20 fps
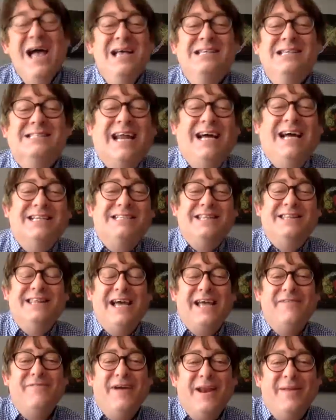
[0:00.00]
Scratchy,
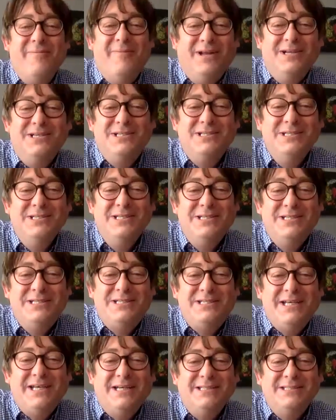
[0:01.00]
thank you very much.
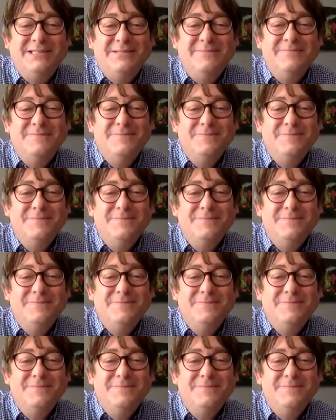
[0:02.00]
Cheers.